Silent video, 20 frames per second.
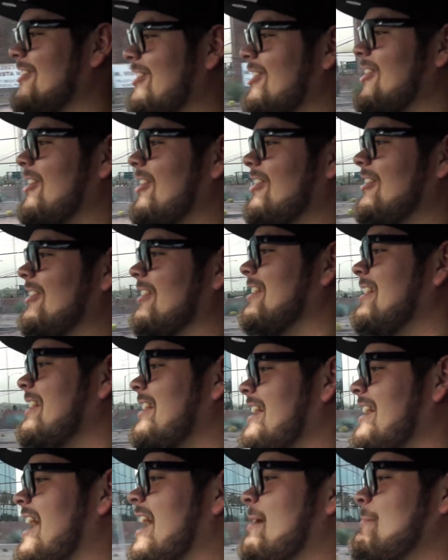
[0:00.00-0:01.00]
long.
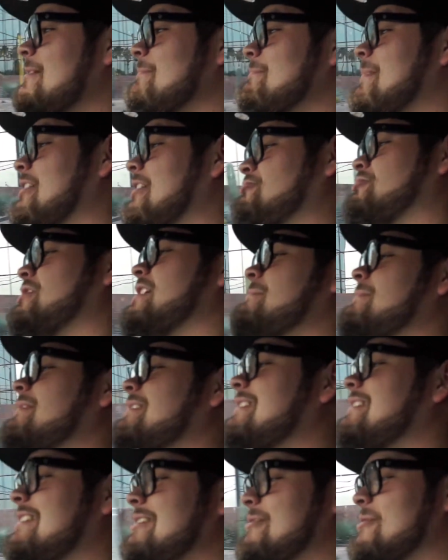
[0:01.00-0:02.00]
Fucking I mean, my dream
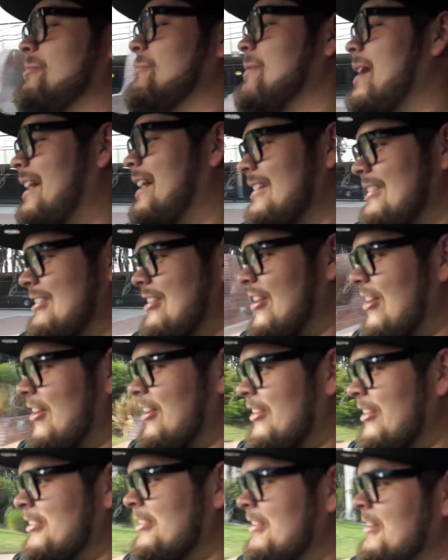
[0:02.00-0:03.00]
is to do a rally
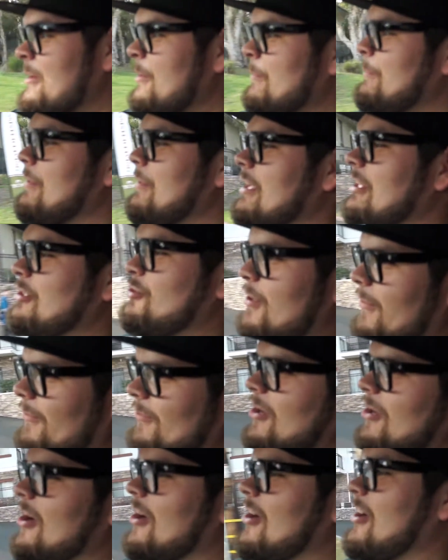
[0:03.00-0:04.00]
car. But drift
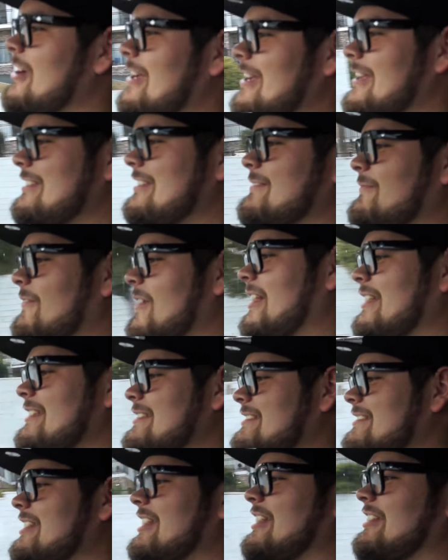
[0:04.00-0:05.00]
car is
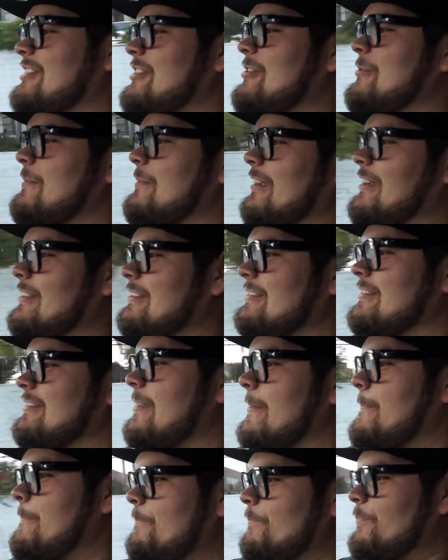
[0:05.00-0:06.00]
fucking sick too. We're gonna
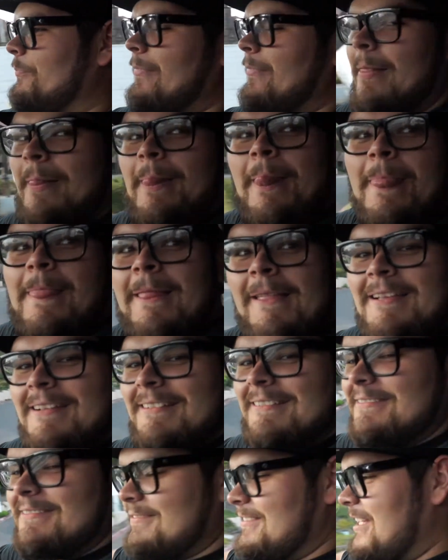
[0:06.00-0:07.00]
do all the
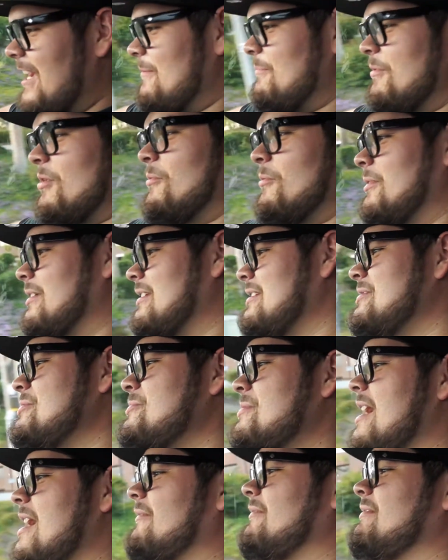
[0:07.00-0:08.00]
cars. Yeah, bro. We're gonna
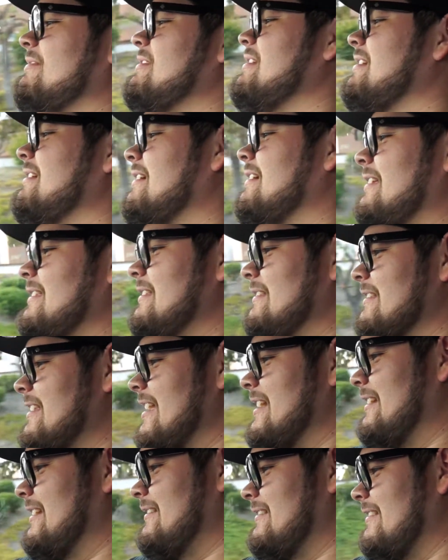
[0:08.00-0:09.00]
do everything, and
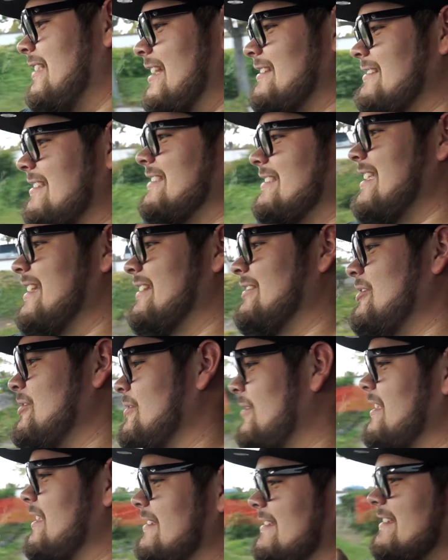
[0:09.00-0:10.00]
like fucking that's rally, the thing,
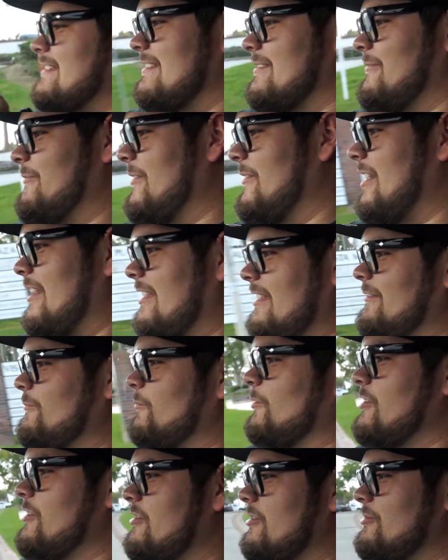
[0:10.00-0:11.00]
dude. Fucking this is drift. The fucking
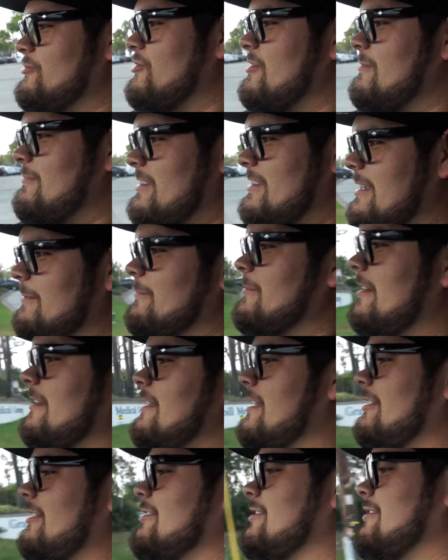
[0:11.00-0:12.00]
we're the dream team right
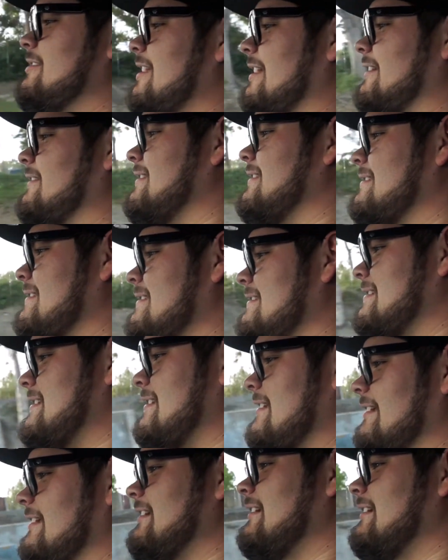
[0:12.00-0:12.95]
now, dude. Like this is it.